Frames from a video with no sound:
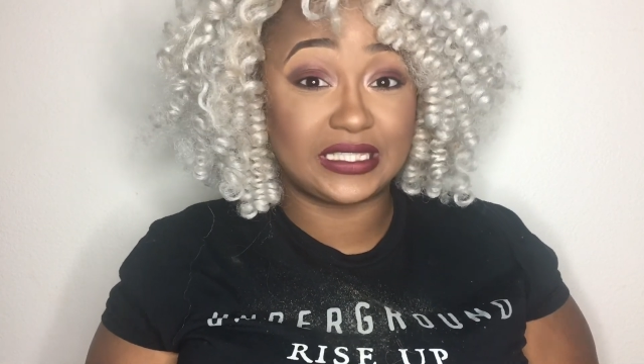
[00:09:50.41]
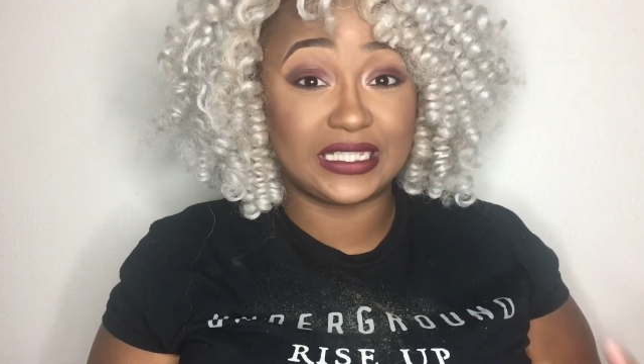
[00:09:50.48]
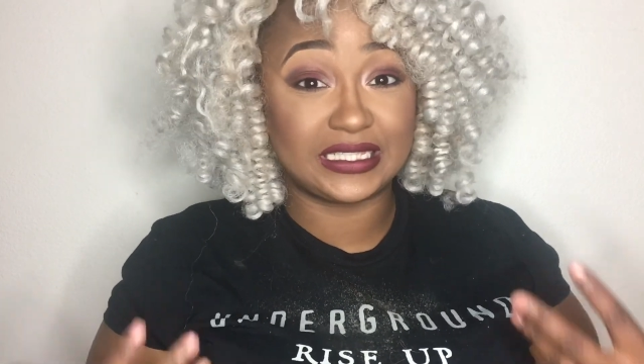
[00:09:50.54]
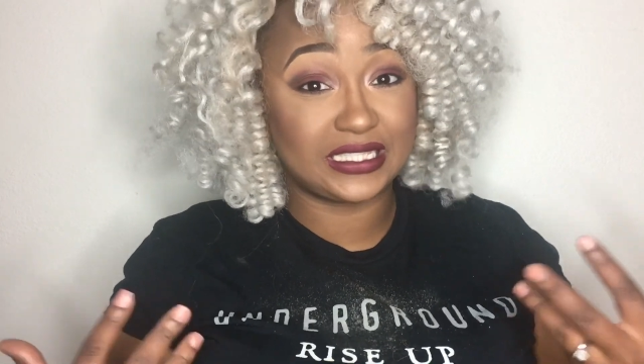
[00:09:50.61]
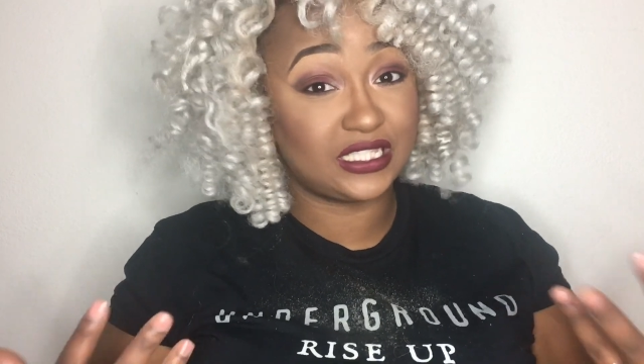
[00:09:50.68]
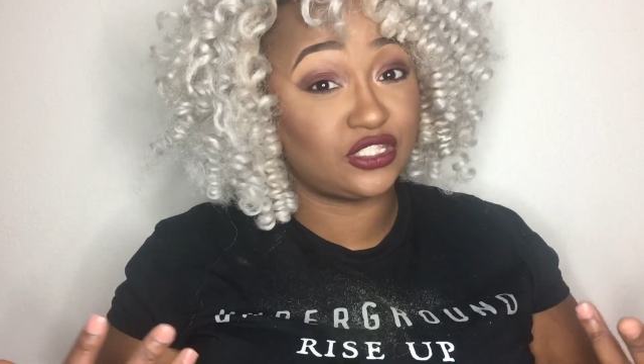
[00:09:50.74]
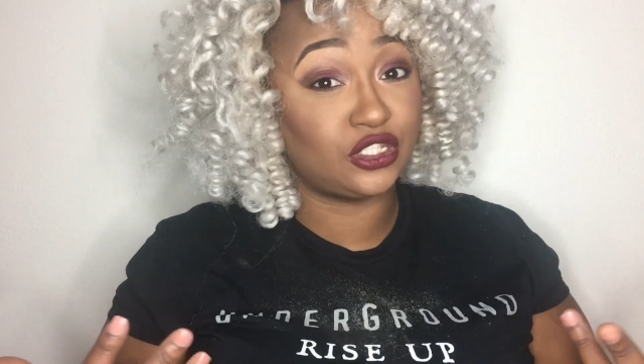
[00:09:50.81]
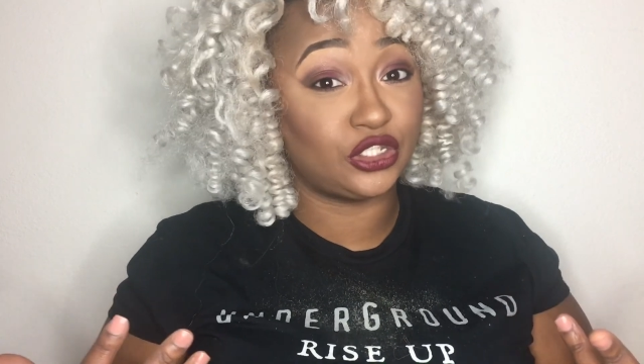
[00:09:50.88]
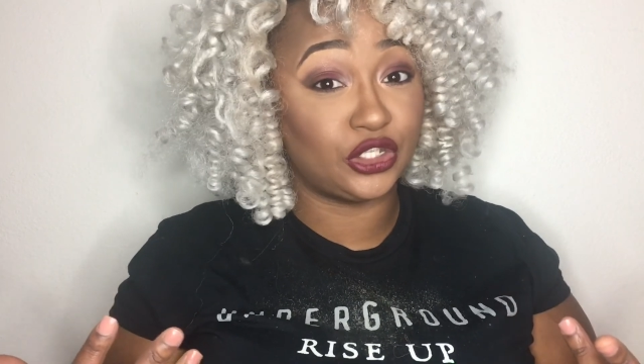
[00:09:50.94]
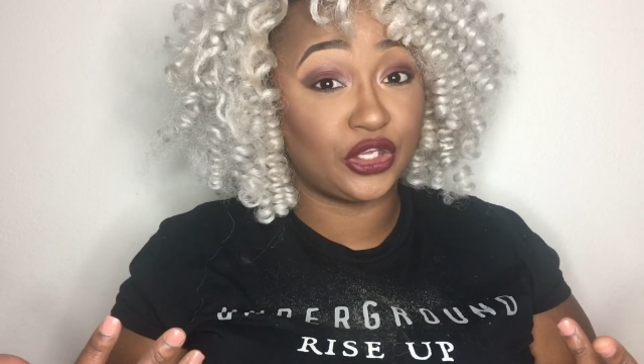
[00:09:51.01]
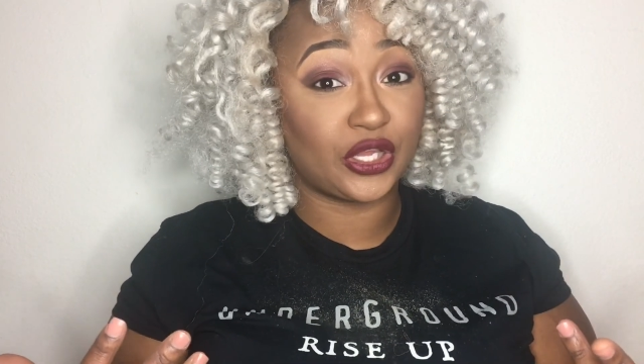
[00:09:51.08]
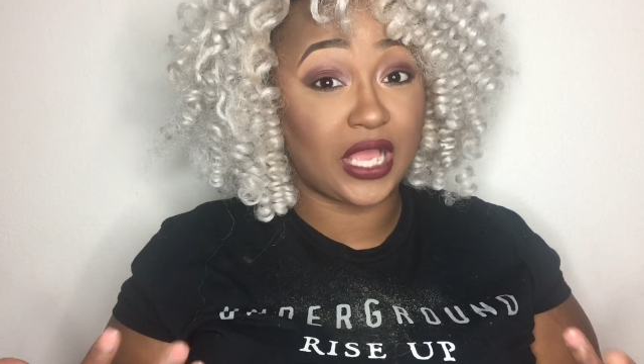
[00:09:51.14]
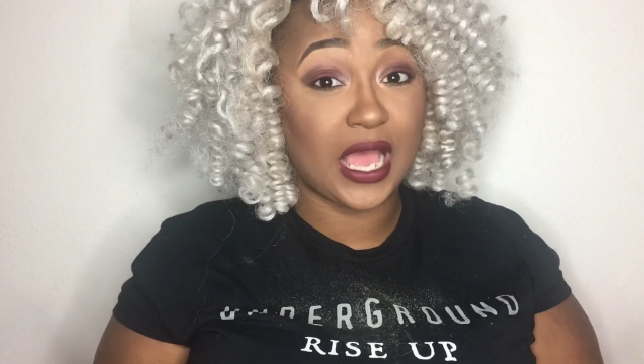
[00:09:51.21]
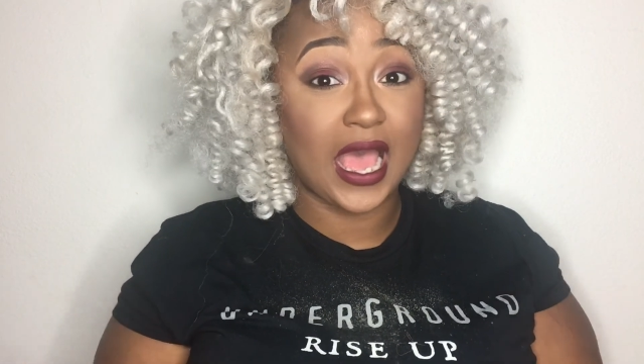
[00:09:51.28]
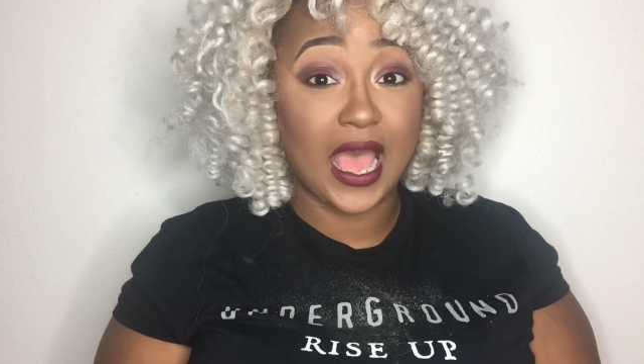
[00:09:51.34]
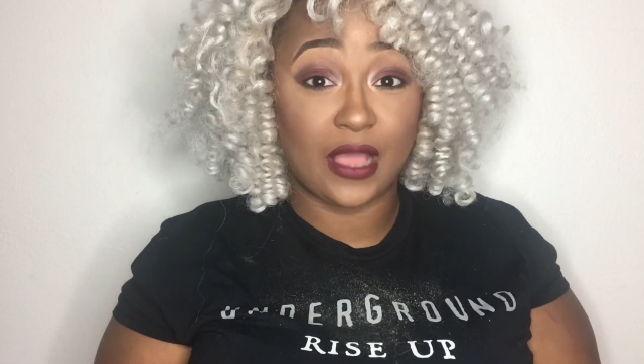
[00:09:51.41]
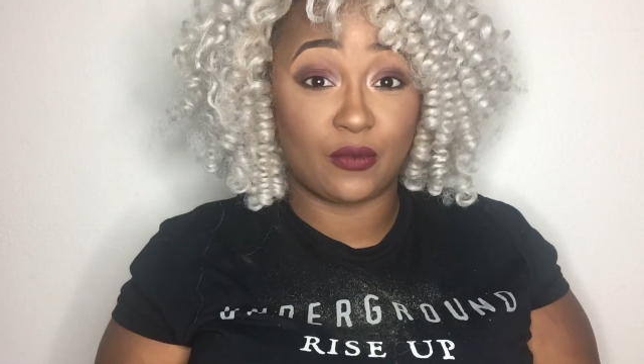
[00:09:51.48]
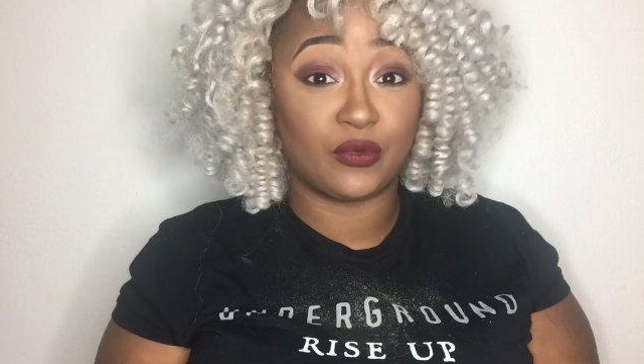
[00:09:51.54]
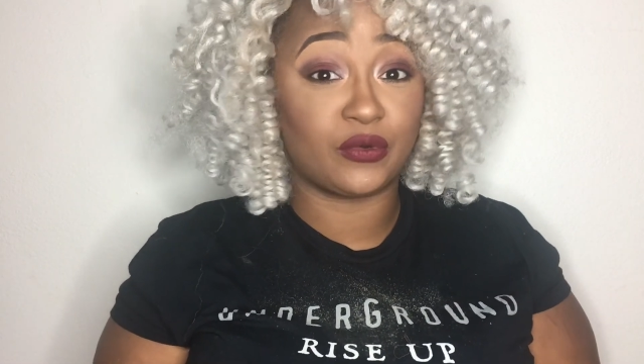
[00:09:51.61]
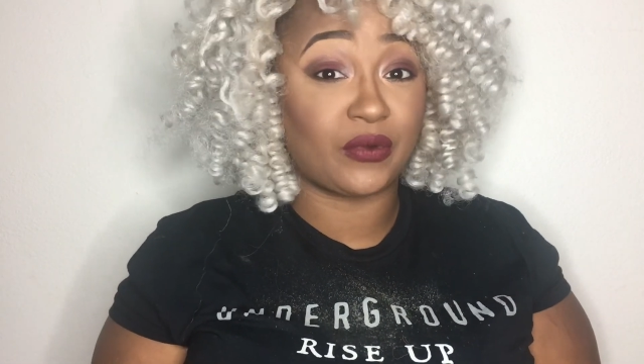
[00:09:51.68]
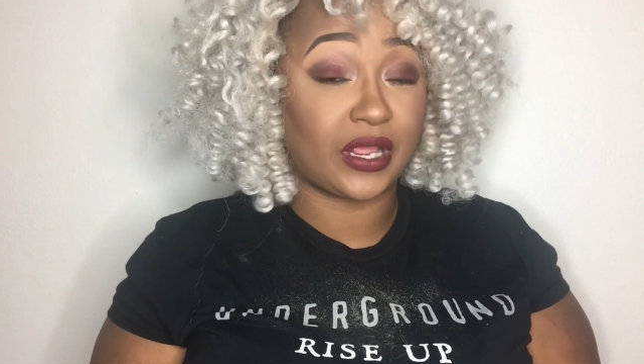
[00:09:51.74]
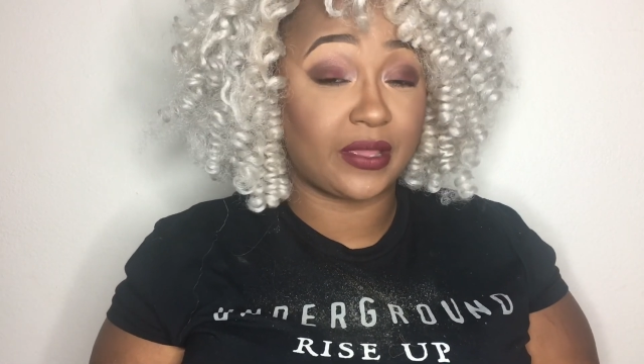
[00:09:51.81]
this is the look I
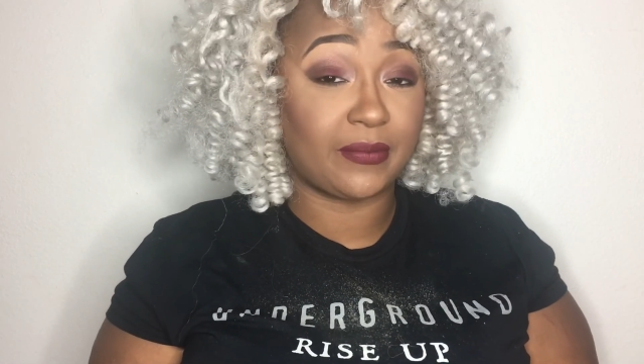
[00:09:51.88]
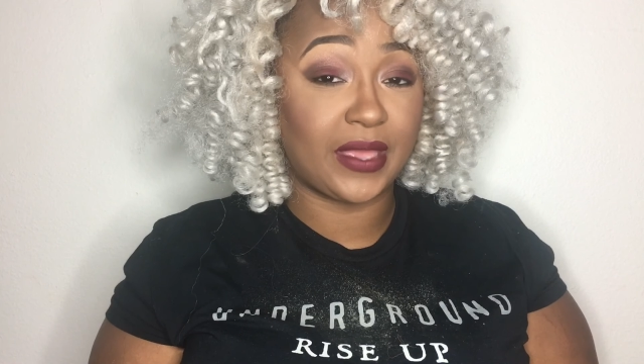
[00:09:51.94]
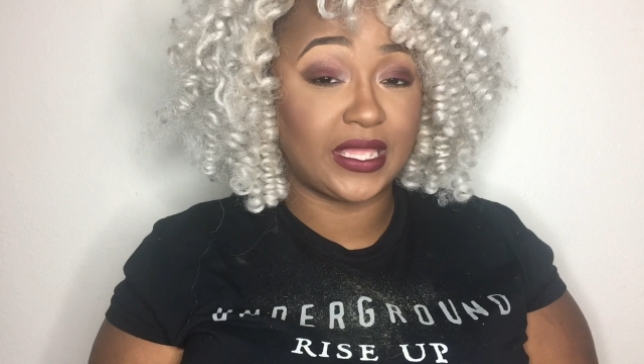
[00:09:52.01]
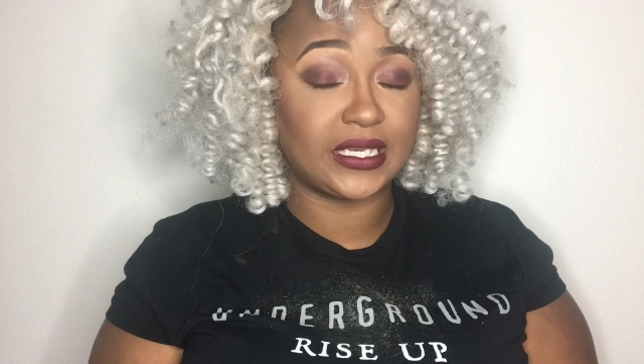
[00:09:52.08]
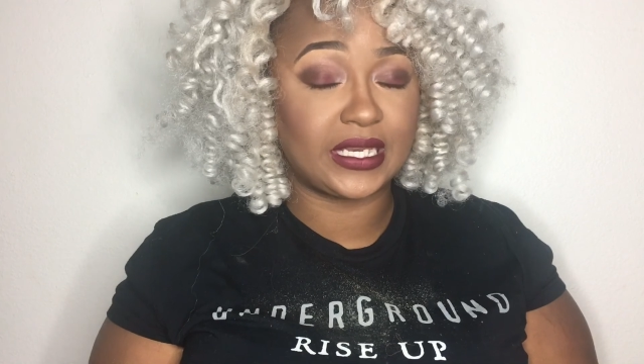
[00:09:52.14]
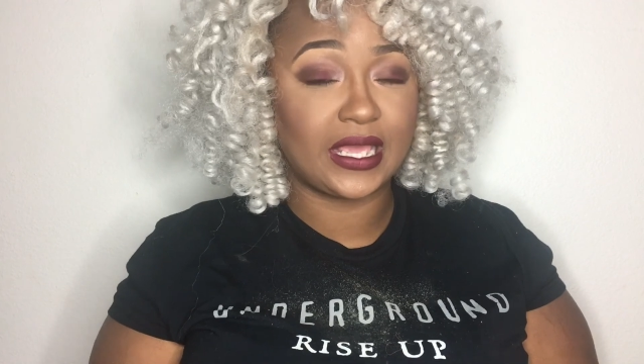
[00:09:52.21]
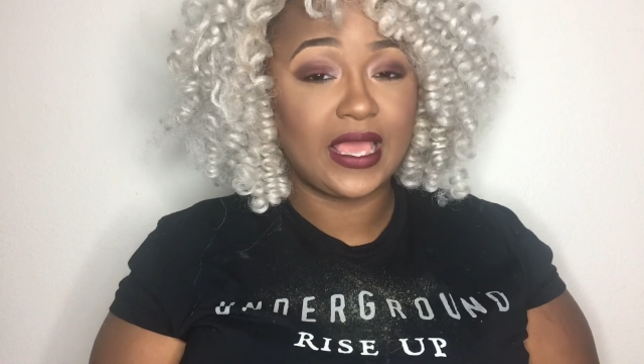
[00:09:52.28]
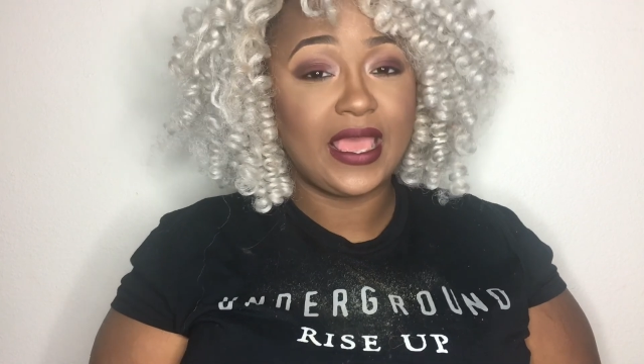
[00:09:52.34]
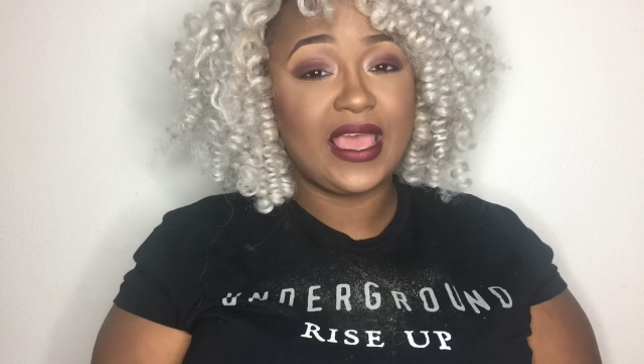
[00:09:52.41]
would recommend.